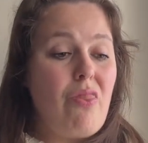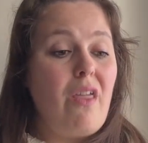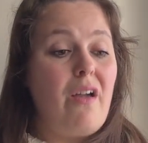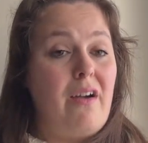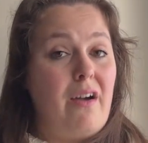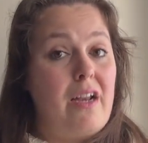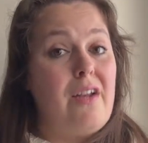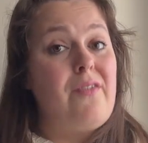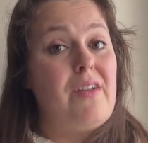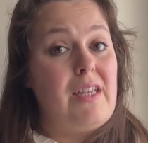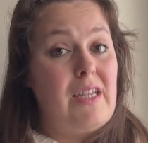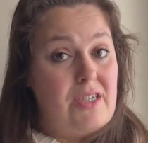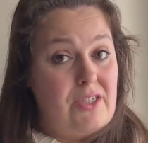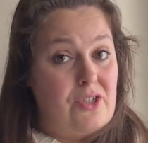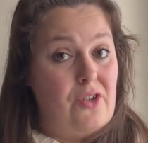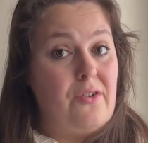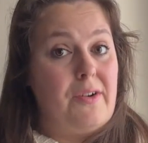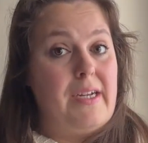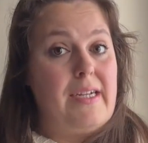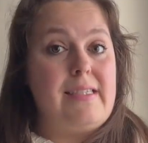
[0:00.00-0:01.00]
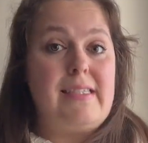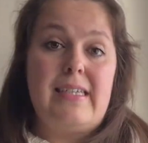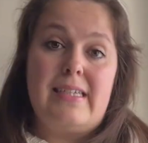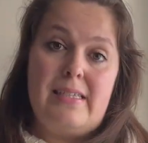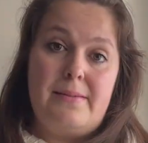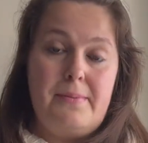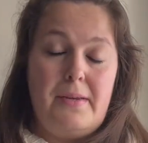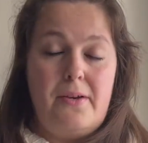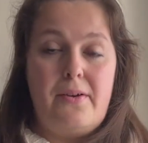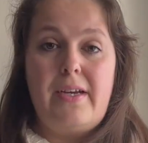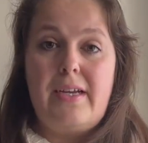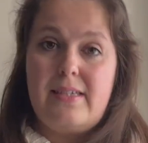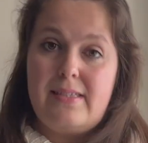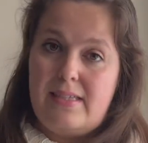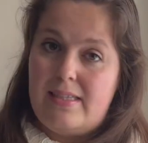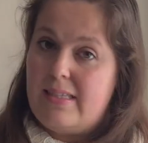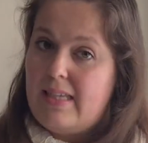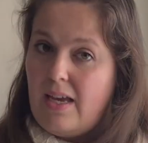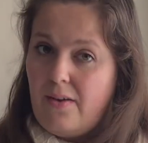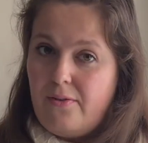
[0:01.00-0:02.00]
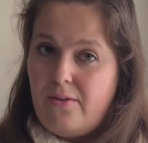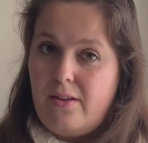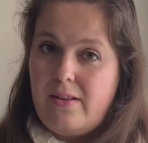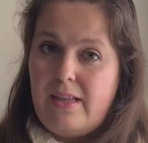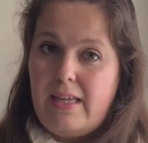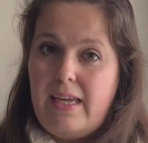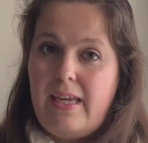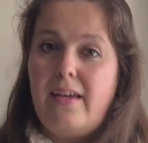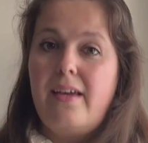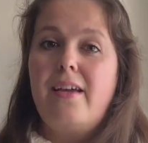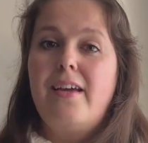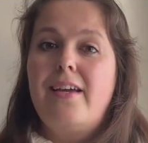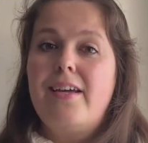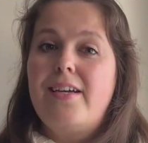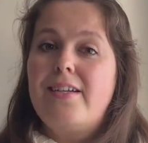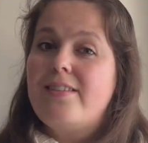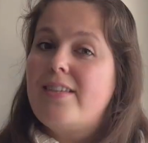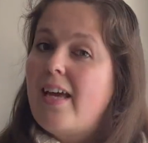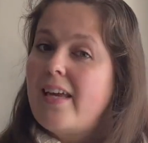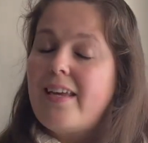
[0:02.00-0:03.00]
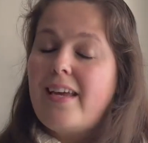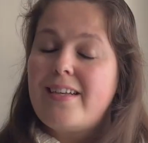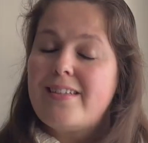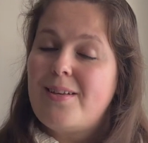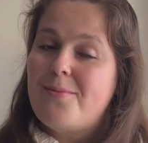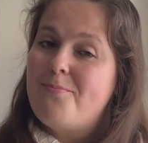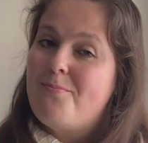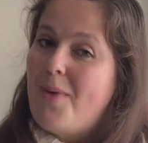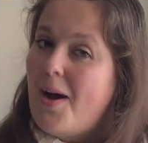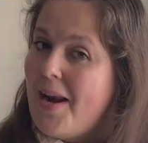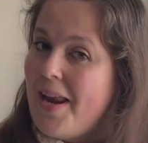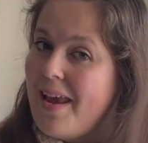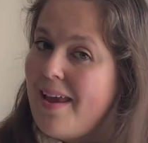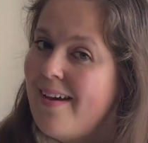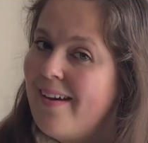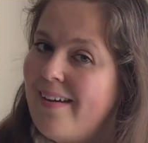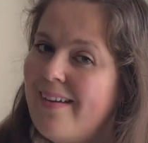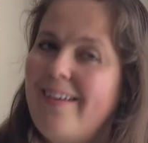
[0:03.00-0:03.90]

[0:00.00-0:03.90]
kind of a luxurious experience, and definitely taking some money